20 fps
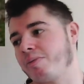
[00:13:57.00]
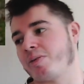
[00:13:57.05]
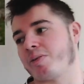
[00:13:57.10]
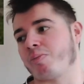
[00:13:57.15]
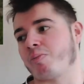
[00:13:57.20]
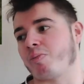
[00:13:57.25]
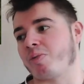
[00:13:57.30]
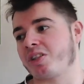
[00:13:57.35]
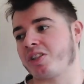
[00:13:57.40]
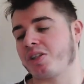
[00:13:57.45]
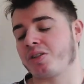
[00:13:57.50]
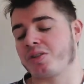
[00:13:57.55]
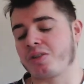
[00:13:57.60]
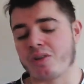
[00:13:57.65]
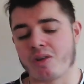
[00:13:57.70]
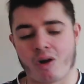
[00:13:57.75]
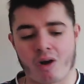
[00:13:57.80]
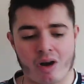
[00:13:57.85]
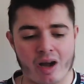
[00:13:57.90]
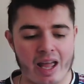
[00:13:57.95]
which is
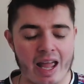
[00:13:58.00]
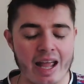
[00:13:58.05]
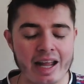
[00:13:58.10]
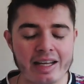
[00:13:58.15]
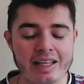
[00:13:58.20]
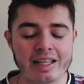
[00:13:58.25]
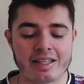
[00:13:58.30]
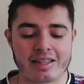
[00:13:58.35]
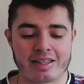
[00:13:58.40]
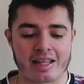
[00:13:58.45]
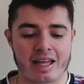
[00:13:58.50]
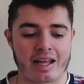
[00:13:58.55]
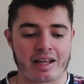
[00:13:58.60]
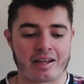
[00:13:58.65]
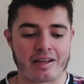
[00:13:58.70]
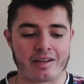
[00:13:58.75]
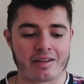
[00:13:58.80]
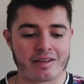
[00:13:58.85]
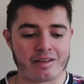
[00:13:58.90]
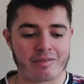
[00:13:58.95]
not anything
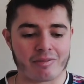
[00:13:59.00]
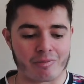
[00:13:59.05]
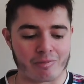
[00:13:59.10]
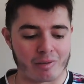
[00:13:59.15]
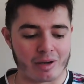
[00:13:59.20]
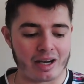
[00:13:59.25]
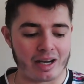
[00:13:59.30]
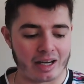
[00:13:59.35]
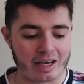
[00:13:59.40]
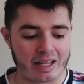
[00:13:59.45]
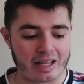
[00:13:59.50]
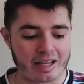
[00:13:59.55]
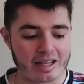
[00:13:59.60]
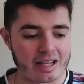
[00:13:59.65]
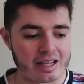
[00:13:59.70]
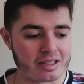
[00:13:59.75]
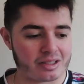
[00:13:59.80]
really.